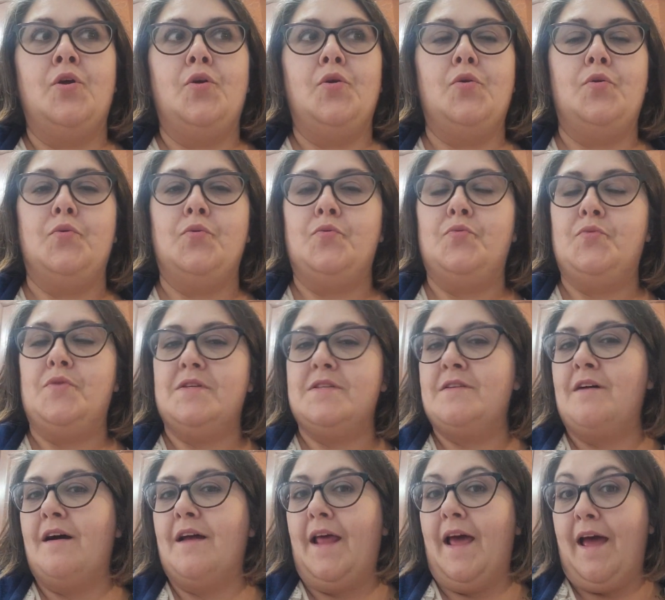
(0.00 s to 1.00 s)
who does
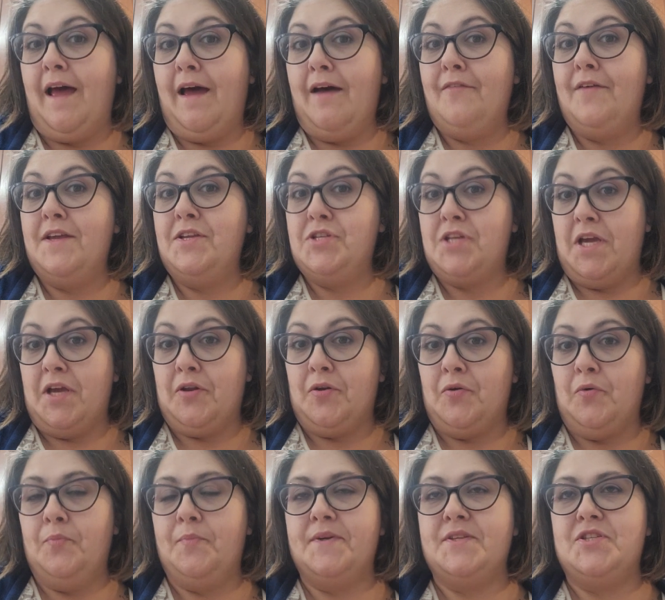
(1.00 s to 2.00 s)
not have a
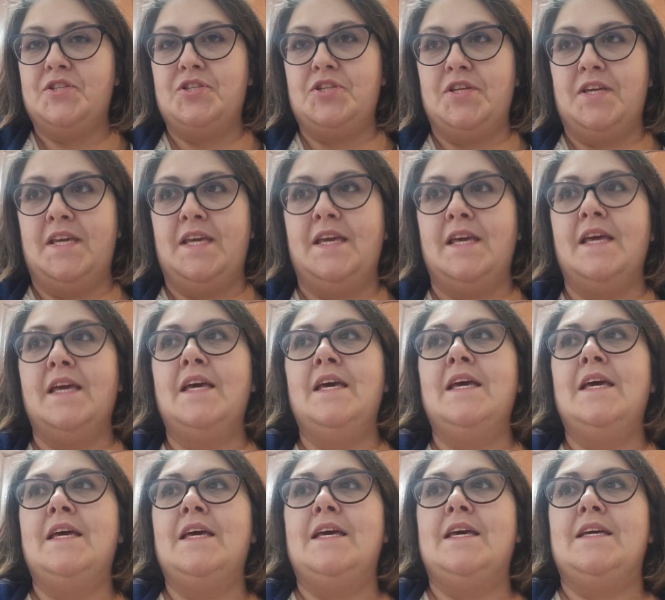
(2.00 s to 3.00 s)
channel, but she
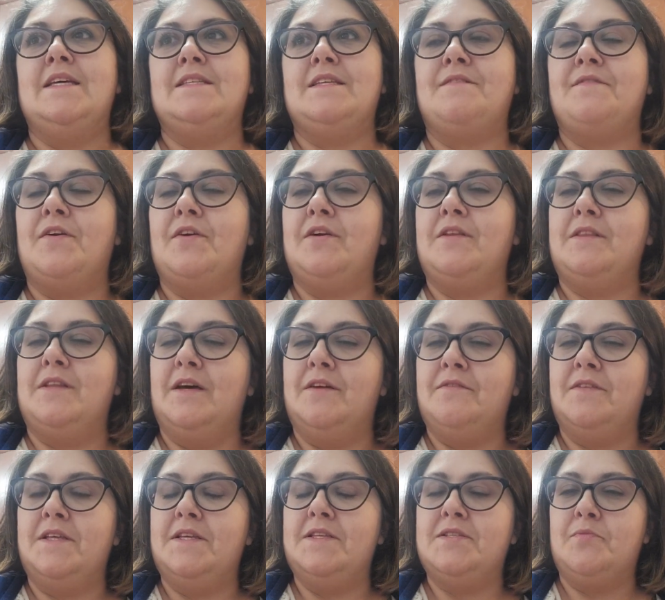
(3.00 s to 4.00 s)
is a very
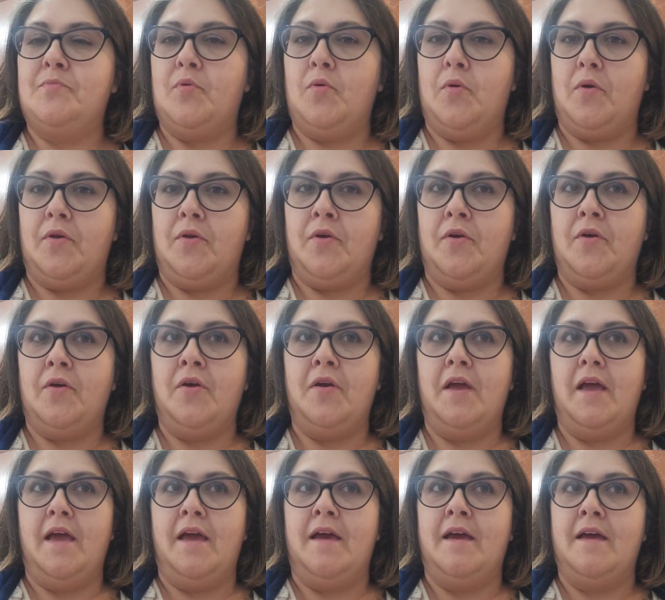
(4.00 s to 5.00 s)
lovely supporter
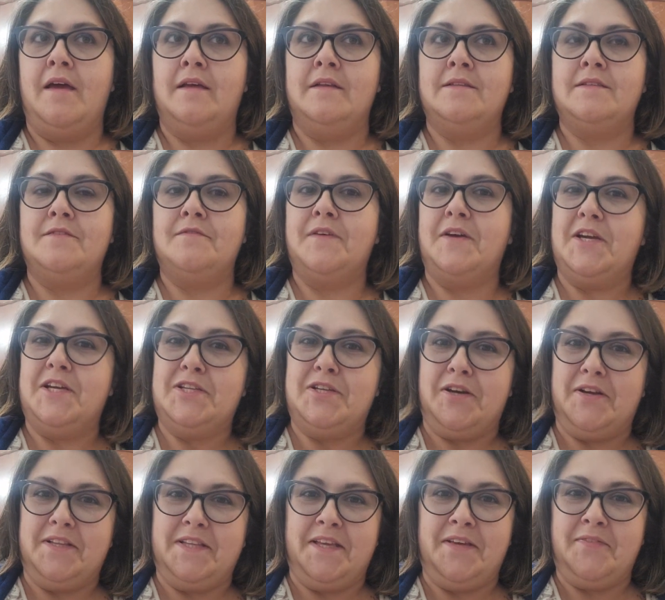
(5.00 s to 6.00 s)
and a very
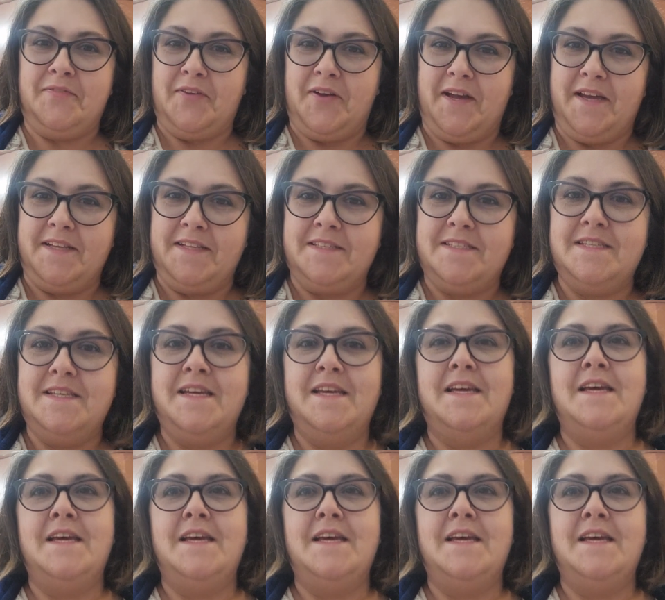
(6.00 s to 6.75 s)
darling friend.